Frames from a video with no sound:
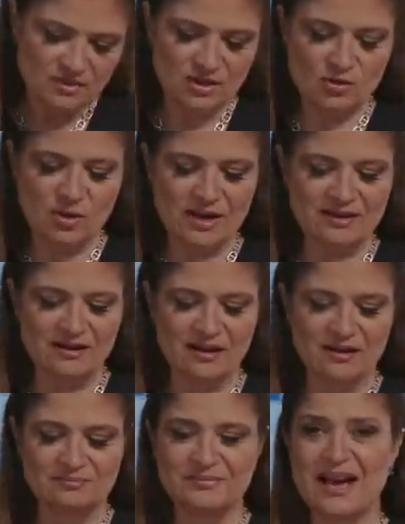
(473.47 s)
You know what?
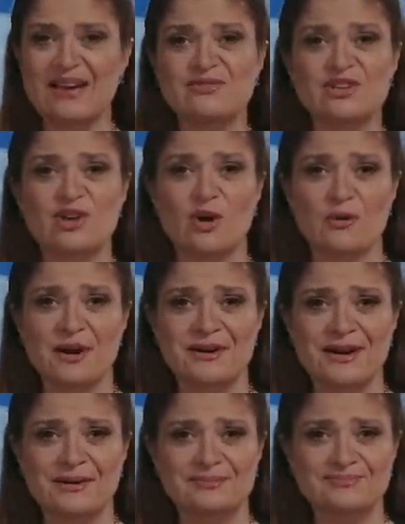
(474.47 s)
Um, I have to go right
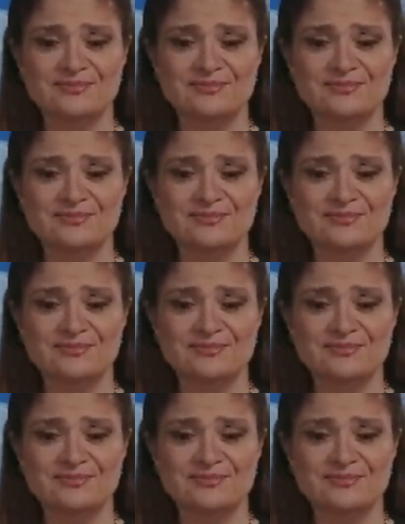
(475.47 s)
now.